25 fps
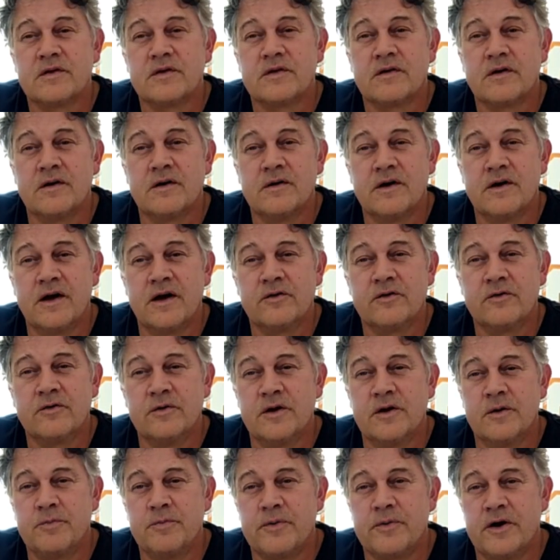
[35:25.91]
So as
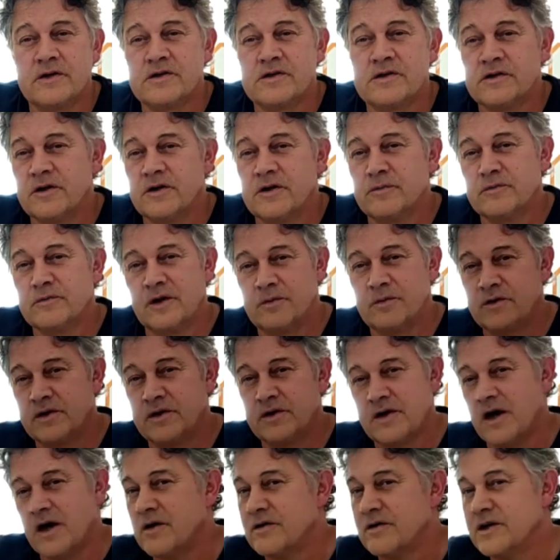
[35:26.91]
we approached them, they
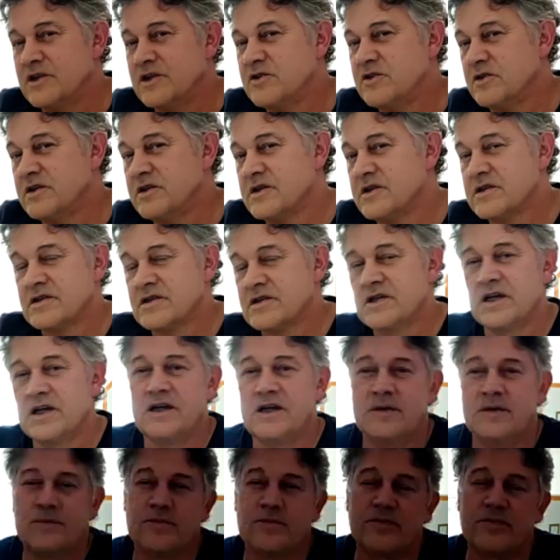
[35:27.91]
would go into the
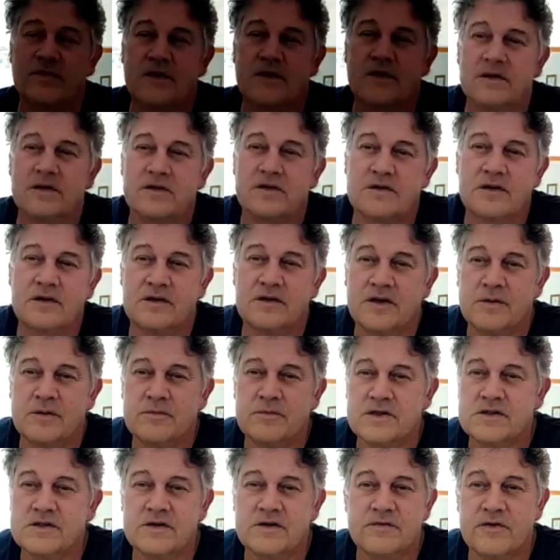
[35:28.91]
sea. So they
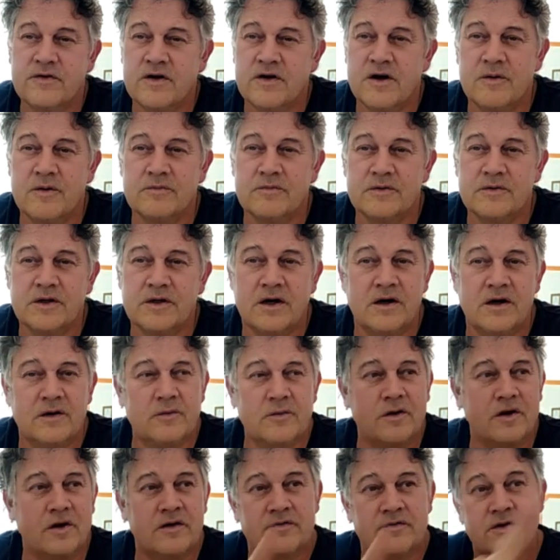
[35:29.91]
must have come
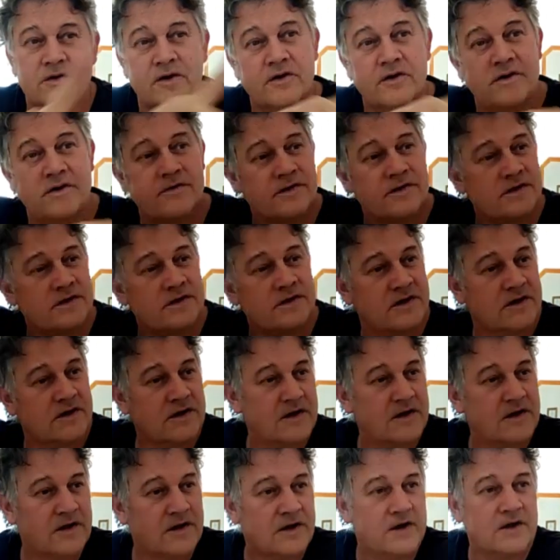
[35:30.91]
down one of the rivers
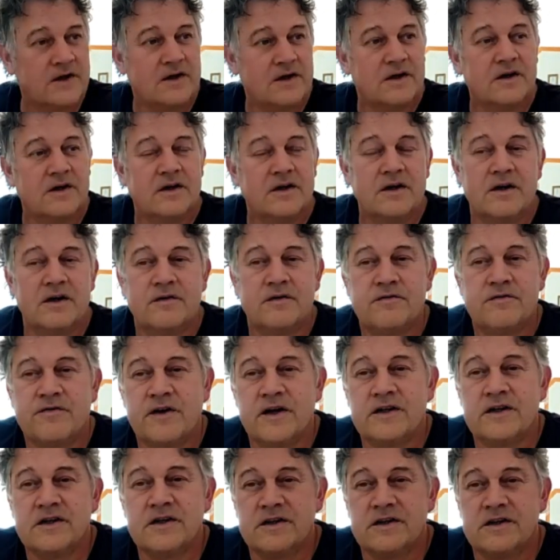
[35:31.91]
and
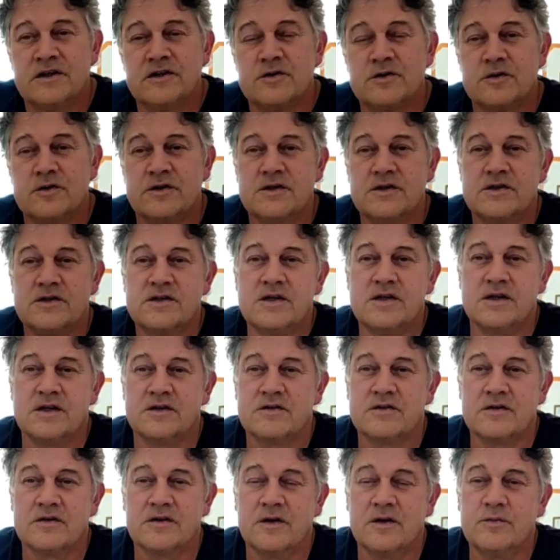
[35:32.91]
flooded into the sea.
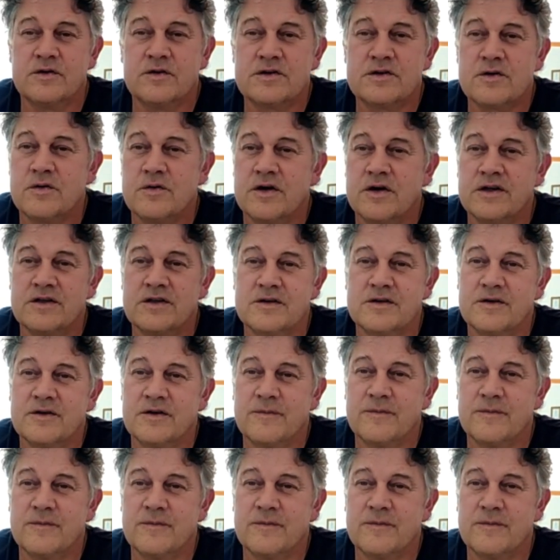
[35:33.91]
So that was quite